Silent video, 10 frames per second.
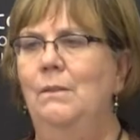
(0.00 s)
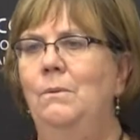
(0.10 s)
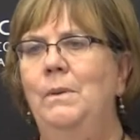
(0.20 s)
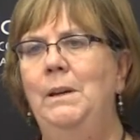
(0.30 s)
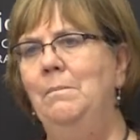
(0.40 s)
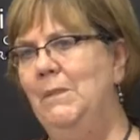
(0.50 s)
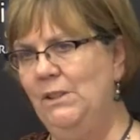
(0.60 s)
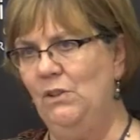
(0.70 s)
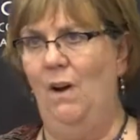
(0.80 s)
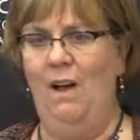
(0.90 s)
We
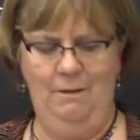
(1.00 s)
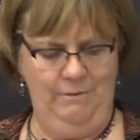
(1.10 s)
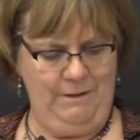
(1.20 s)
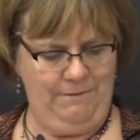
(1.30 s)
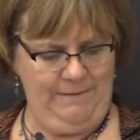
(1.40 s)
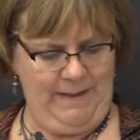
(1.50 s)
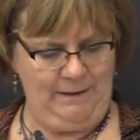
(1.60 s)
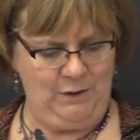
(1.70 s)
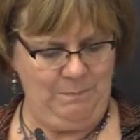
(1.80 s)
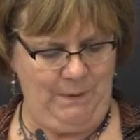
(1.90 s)
must all
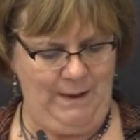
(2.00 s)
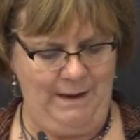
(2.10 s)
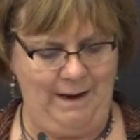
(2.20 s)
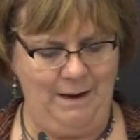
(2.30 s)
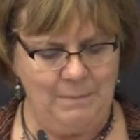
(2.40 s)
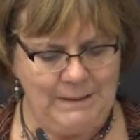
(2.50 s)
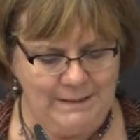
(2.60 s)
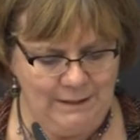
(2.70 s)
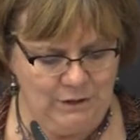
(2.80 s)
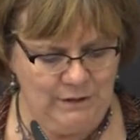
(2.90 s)
reflect upon our
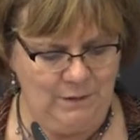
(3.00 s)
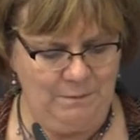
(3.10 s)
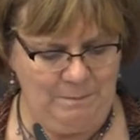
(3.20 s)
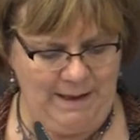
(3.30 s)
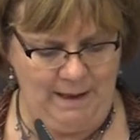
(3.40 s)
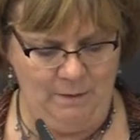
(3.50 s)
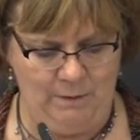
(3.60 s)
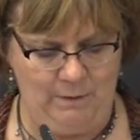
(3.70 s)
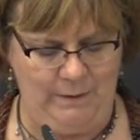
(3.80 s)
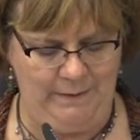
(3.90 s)
position of
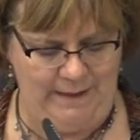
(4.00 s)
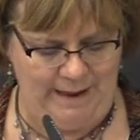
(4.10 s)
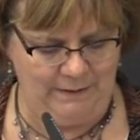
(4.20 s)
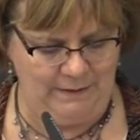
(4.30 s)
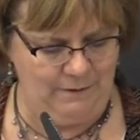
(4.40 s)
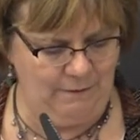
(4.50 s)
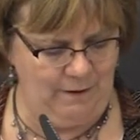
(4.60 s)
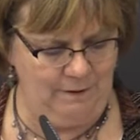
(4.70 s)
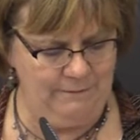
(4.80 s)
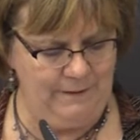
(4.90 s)
power or lack
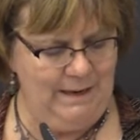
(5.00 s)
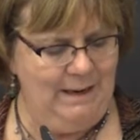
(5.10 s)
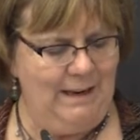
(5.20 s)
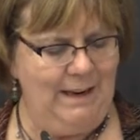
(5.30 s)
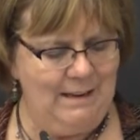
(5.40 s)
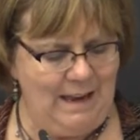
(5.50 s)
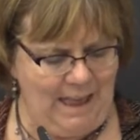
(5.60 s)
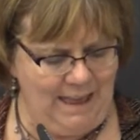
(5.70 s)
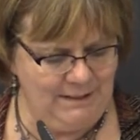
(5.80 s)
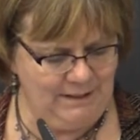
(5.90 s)
thereof and
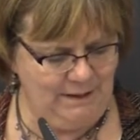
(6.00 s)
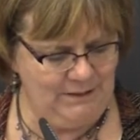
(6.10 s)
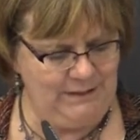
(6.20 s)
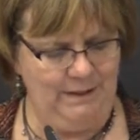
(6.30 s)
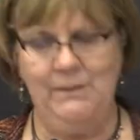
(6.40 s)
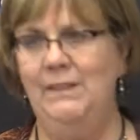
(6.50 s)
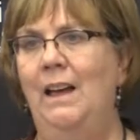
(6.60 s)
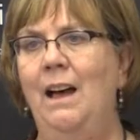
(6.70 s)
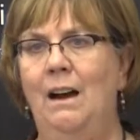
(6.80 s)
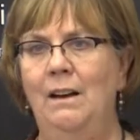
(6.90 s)
ask ourselves the
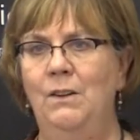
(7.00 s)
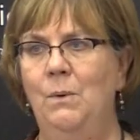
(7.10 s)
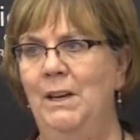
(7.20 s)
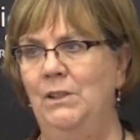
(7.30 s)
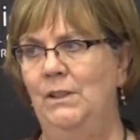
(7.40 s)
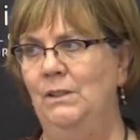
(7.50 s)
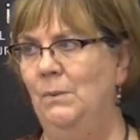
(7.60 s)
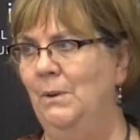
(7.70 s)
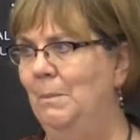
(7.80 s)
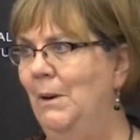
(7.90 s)
hard
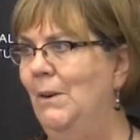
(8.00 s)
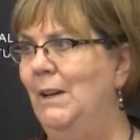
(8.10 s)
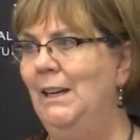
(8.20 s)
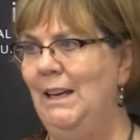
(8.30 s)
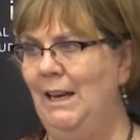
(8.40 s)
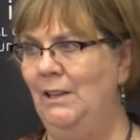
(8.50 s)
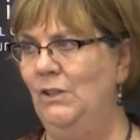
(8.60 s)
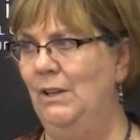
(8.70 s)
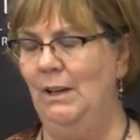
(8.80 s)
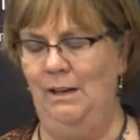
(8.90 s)
questions when we're
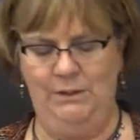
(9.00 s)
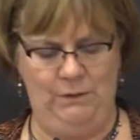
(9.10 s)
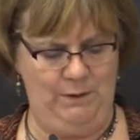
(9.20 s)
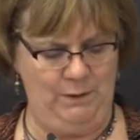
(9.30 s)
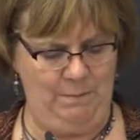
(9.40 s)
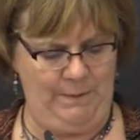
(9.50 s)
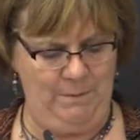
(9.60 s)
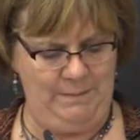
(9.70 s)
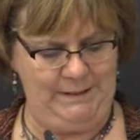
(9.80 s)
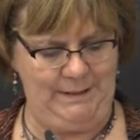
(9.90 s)
engaged in cultural
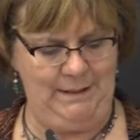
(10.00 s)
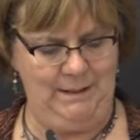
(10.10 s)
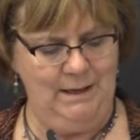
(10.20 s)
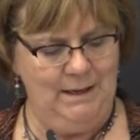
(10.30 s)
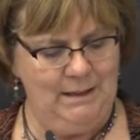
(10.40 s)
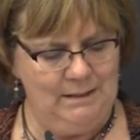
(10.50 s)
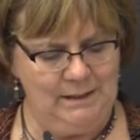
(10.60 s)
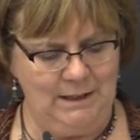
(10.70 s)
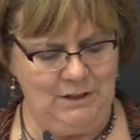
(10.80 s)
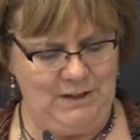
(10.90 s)
diplomacy,
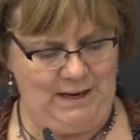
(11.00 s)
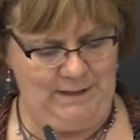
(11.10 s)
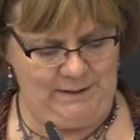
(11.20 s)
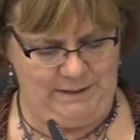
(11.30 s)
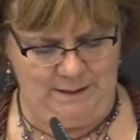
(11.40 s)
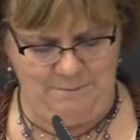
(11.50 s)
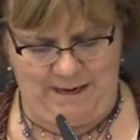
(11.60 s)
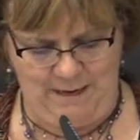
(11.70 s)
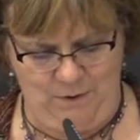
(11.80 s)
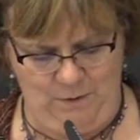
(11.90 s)
such as, am
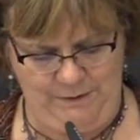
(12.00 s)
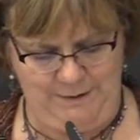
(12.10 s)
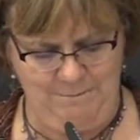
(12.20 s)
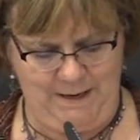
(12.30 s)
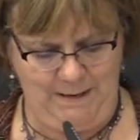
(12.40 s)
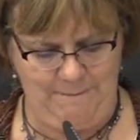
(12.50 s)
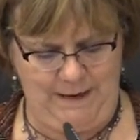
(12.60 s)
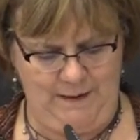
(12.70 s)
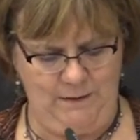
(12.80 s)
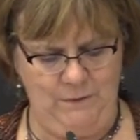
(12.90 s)
I holding my
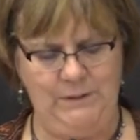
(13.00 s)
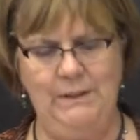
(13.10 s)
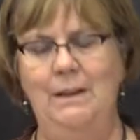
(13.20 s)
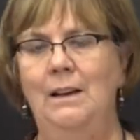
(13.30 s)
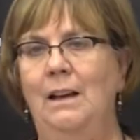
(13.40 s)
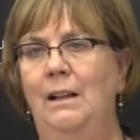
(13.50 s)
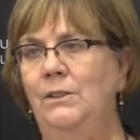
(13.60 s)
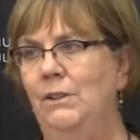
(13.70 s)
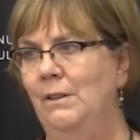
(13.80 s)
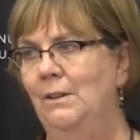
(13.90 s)
values and
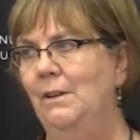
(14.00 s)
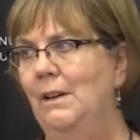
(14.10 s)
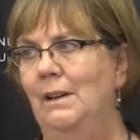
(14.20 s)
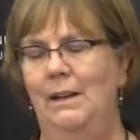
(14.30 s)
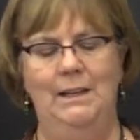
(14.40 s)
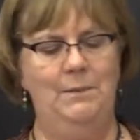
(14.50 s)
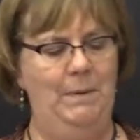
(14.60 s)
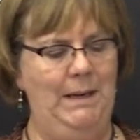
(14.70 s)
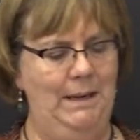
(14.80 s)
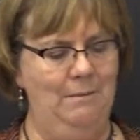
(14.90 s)
culture as
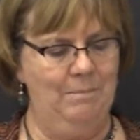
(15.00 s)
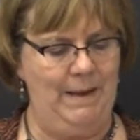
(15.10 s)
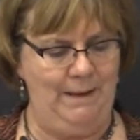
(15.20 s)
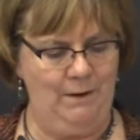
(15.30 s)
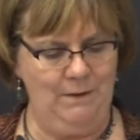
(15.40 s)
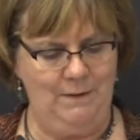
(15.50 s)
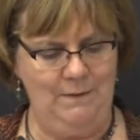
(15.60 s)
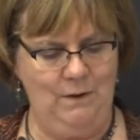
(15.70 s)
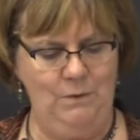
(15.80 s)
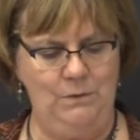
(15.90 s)
being better
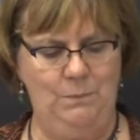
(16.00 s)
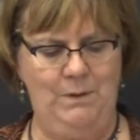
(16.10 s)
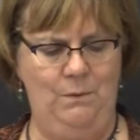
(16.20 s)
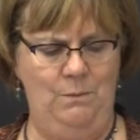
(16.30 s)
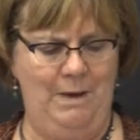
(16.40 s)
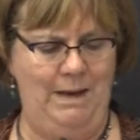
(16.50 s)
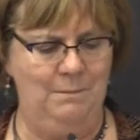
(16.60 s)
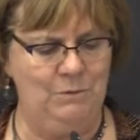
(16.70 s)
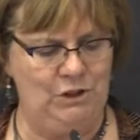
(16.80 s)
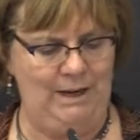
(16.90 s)
than those with whom I
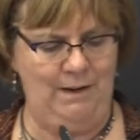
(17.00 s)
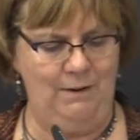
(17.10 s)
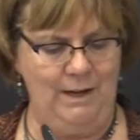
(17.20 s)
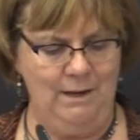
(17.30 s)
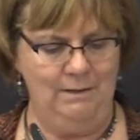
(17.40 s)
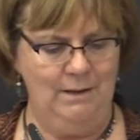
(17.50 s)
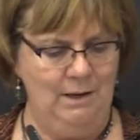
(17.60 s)
am sharing?